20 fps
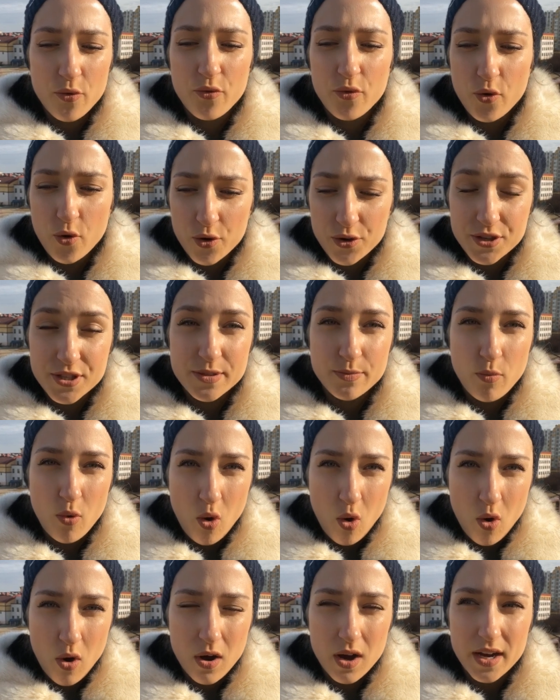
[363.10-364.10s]
of course,
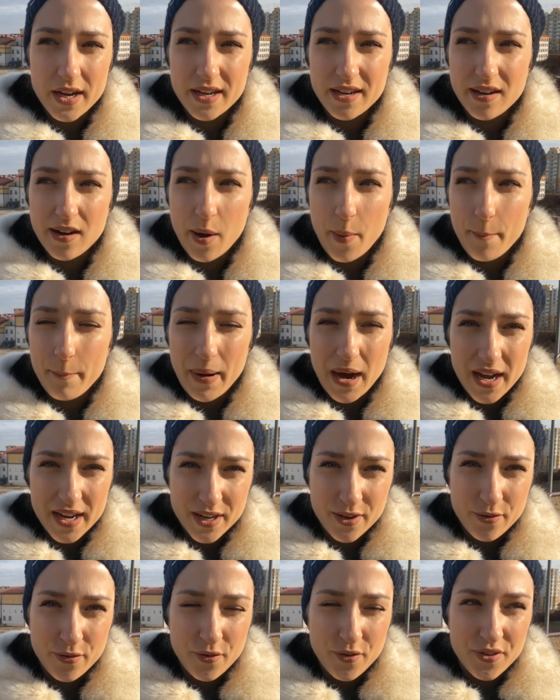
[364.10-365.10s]
more
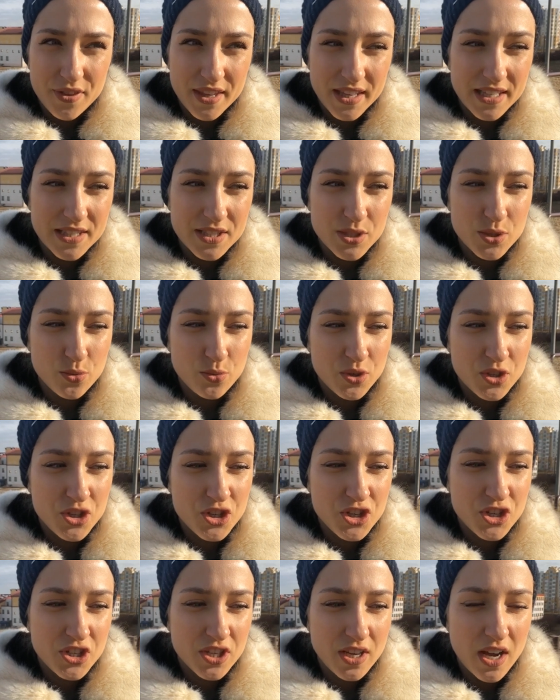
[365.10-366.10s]
money for this,
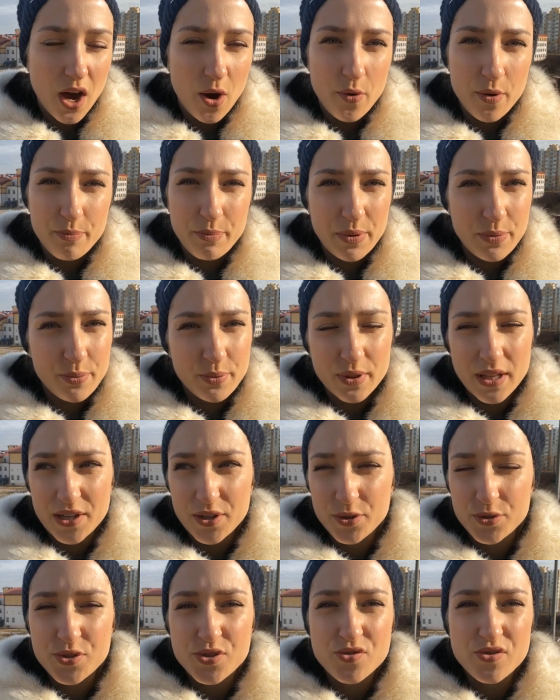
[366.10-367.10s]
which our people
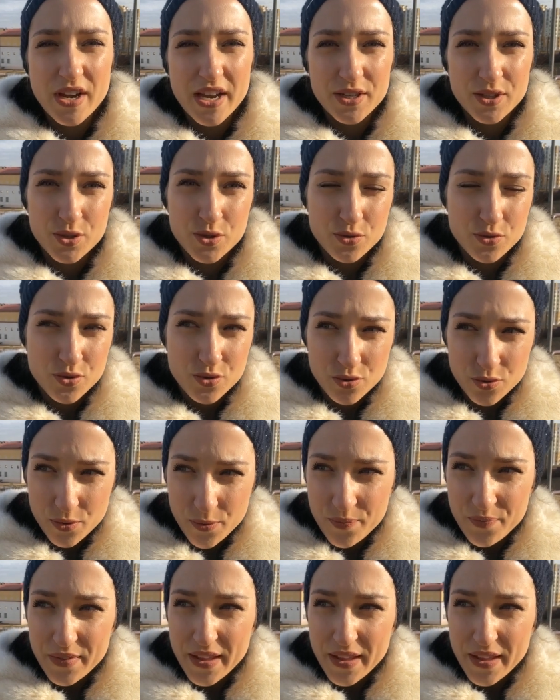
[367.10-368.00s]
are not ready to do.